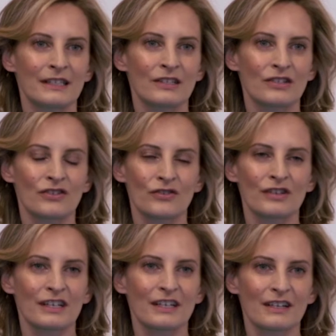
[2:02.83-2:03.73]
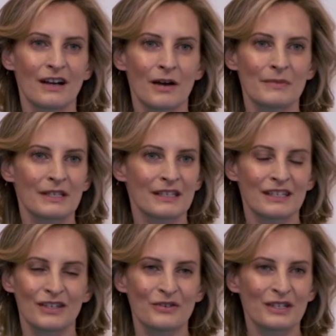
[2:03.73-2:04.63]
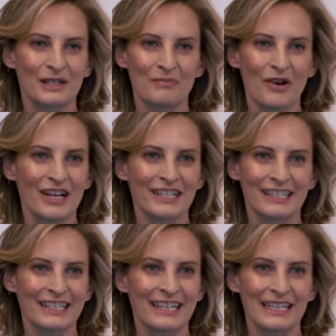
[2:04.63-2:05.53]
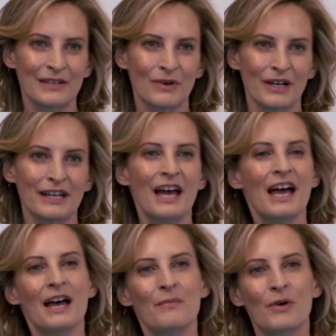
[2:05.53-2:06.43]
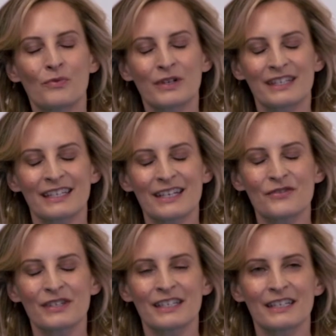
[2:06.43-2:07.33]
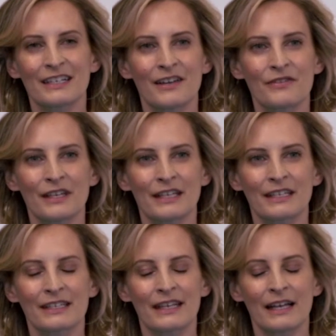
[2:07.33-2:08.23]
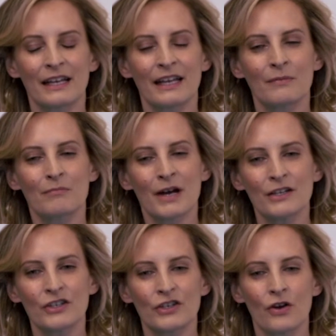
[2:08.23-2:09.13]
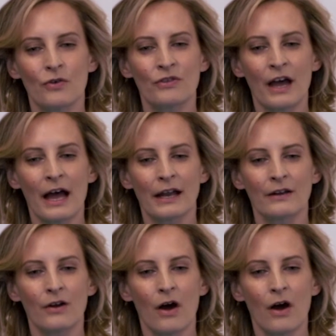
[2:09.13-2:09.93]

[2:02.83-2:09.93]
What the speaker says: this shouldn't come as a huge surprise to anyone. But what's interesting, I think, is that it might show that